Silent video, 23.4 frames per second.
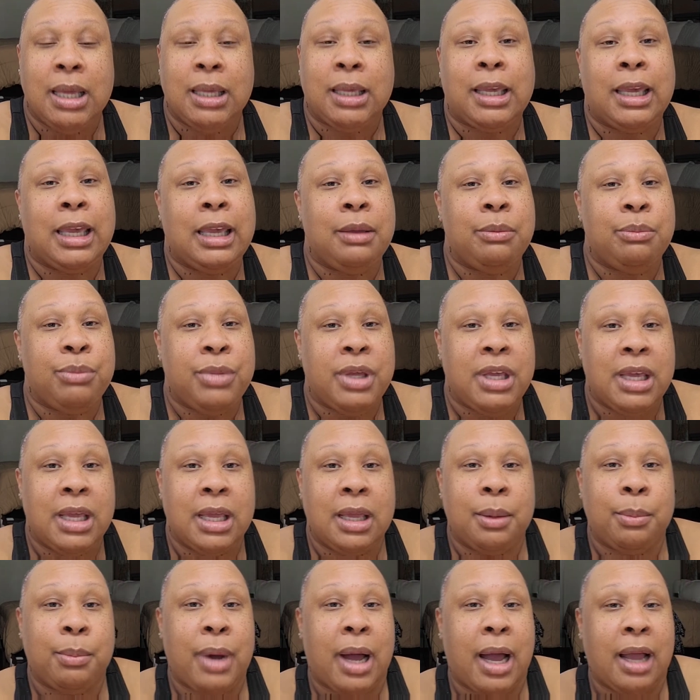Keep me
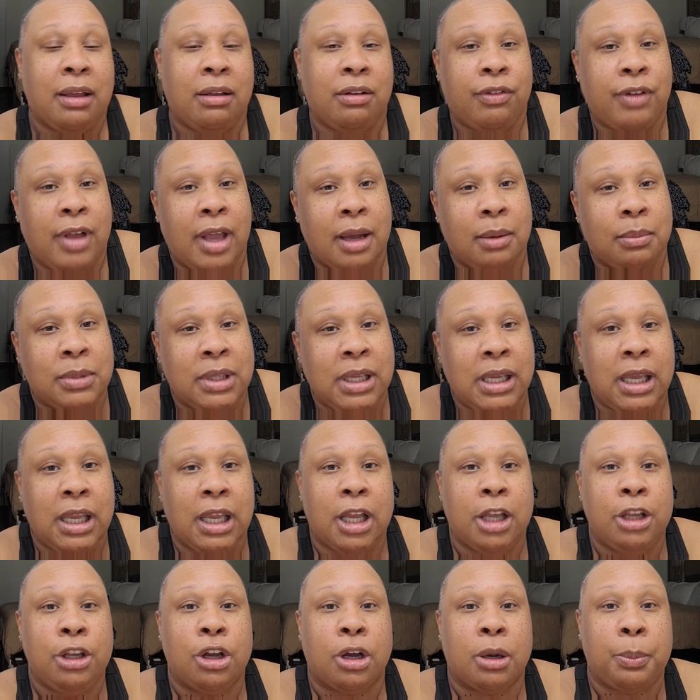and my family
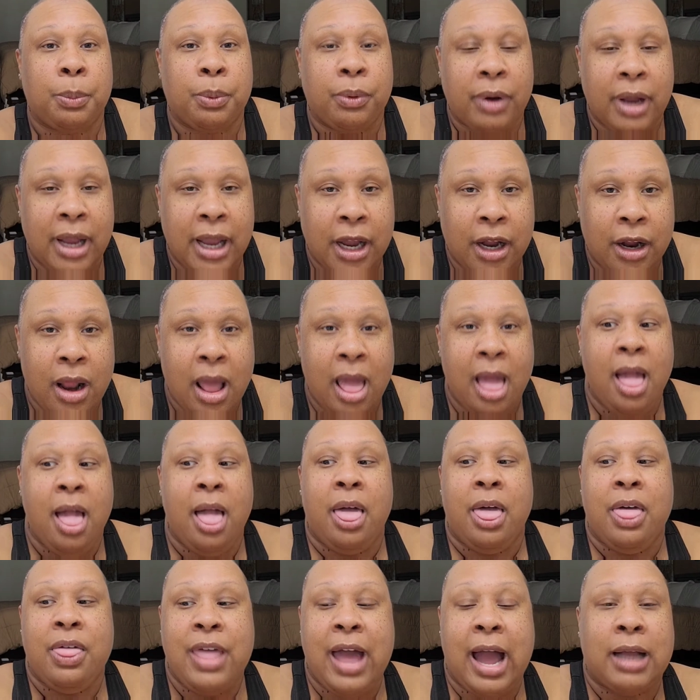in your prayer,
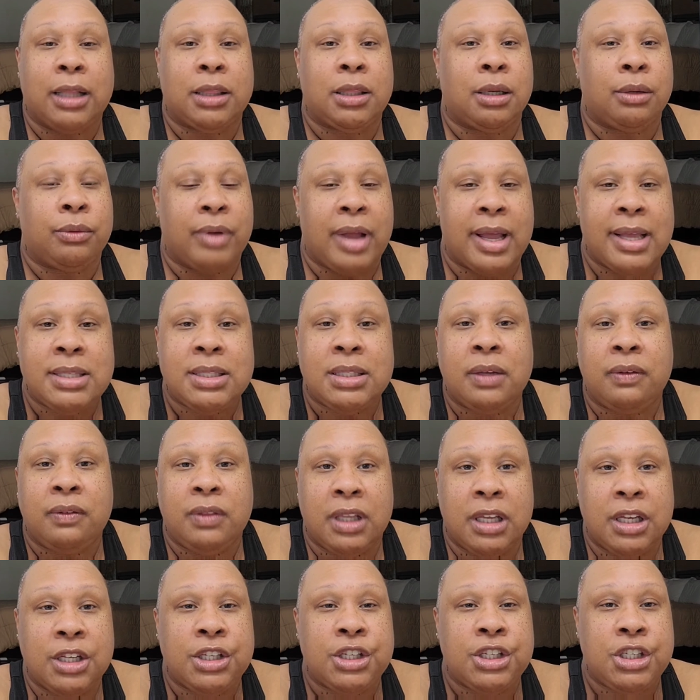that the rest of
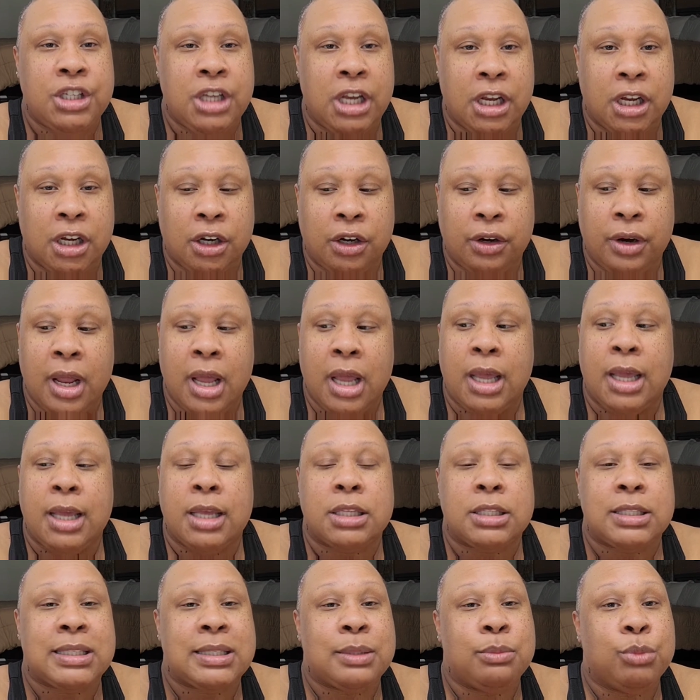this year
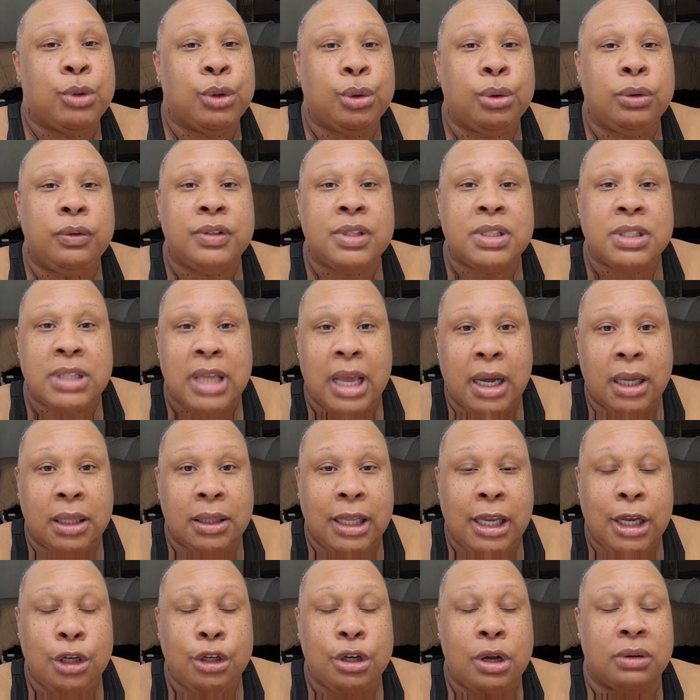is smooth
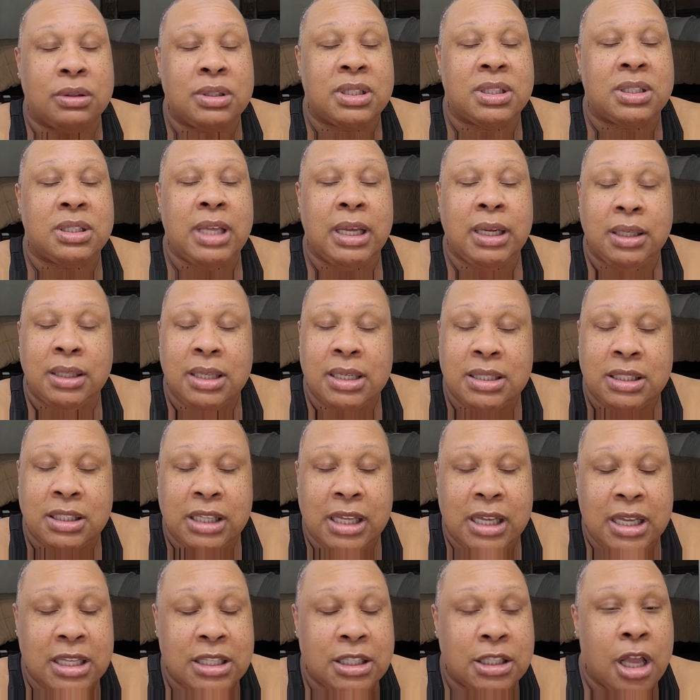sailing, no
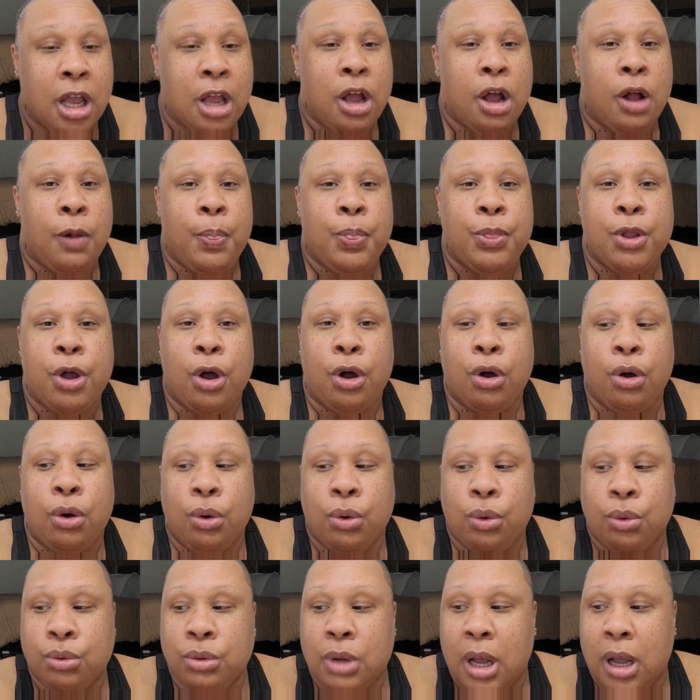sicknesses,
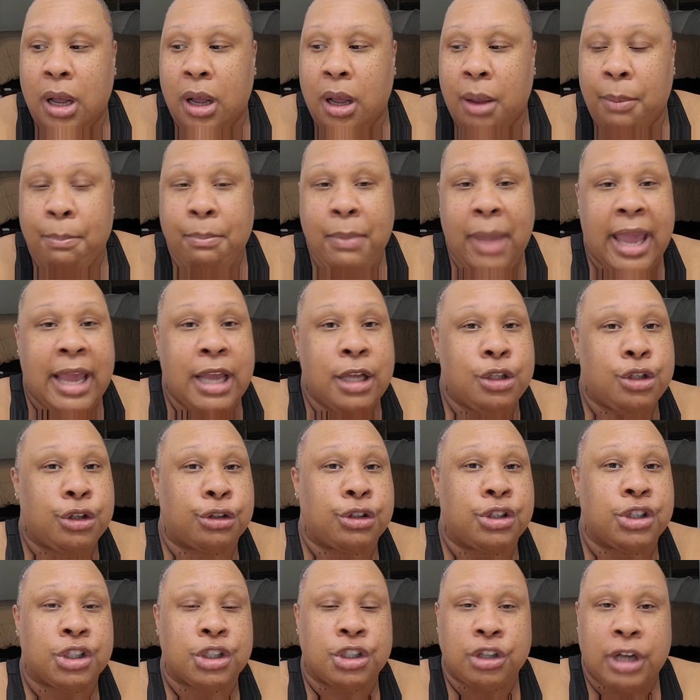no major
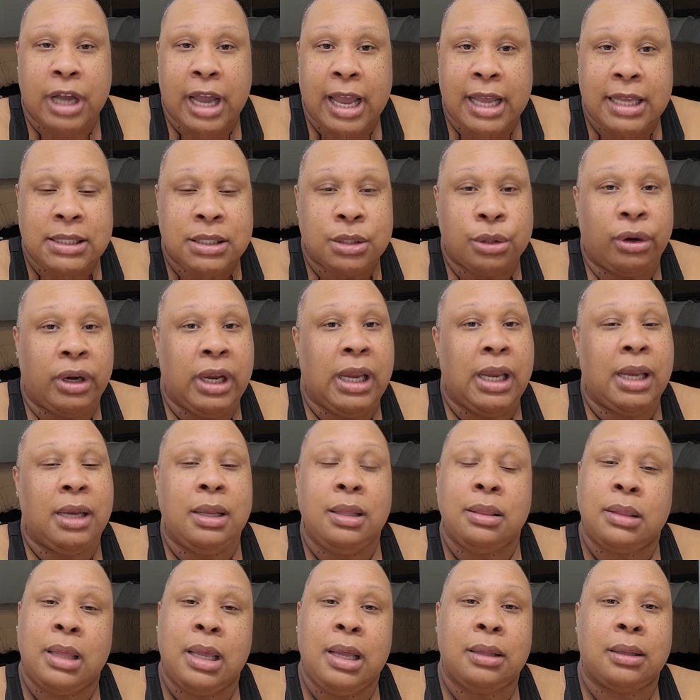stress or
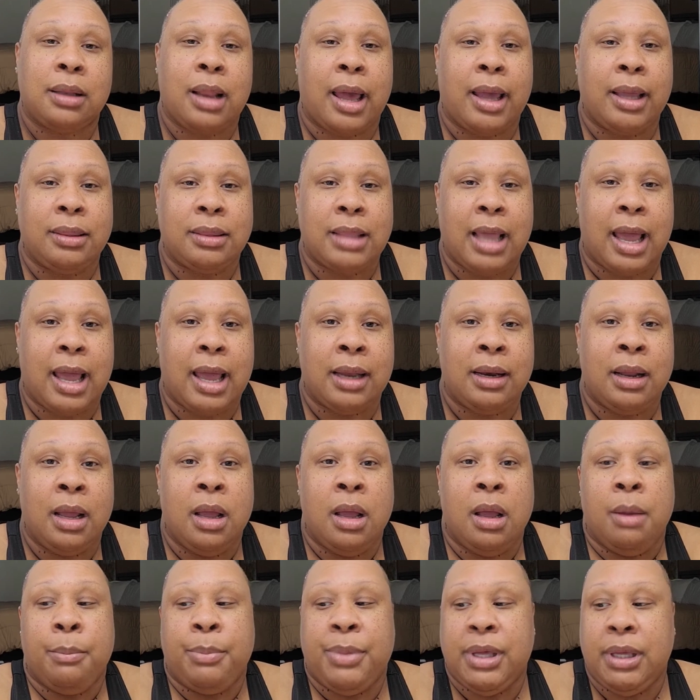anything like that,
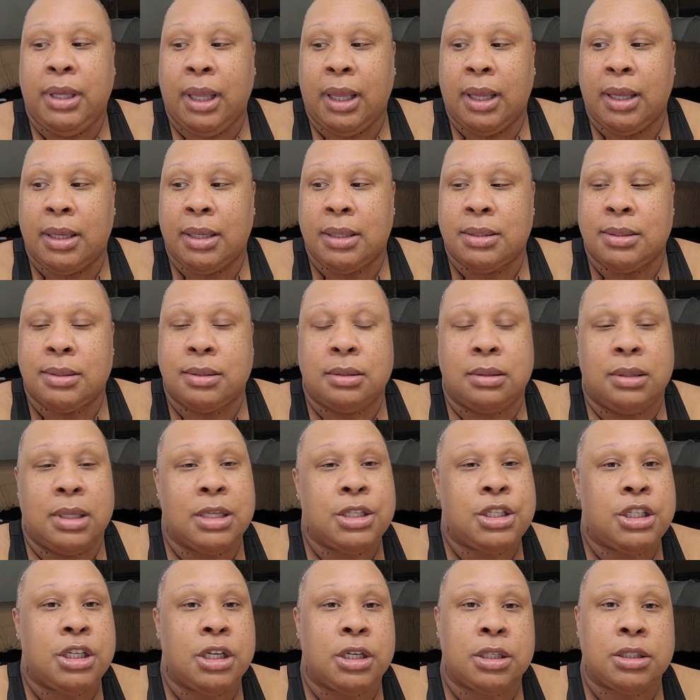because
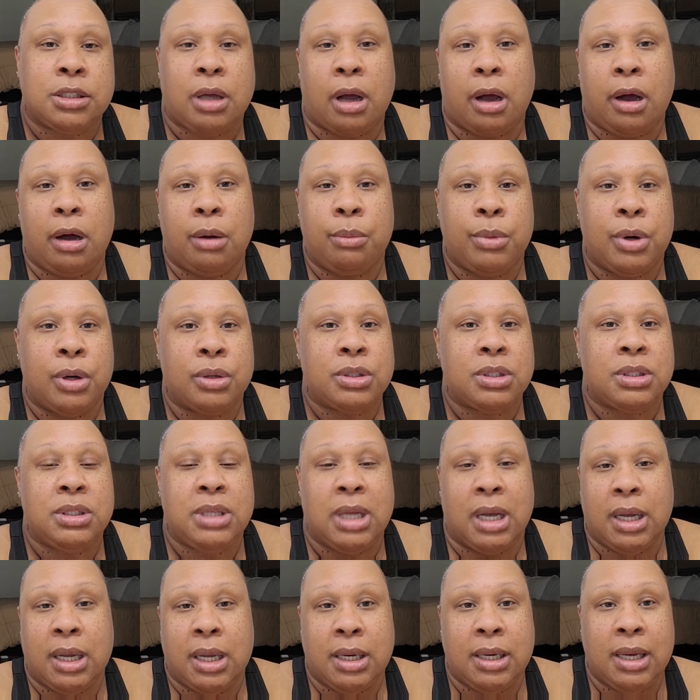this year is almost
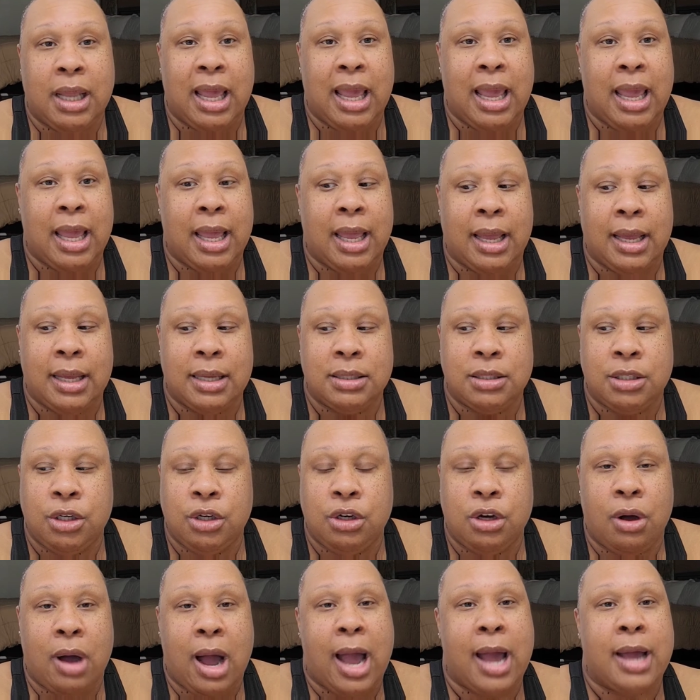done, and you
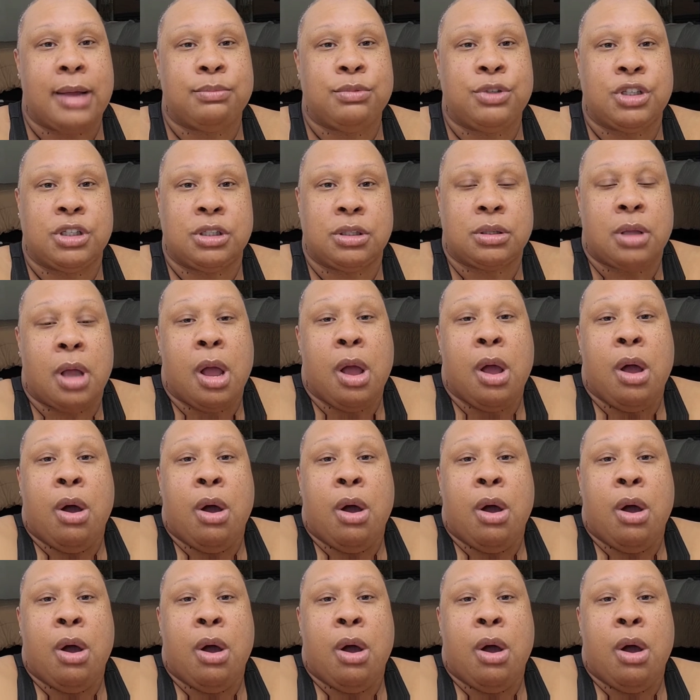know, I'm just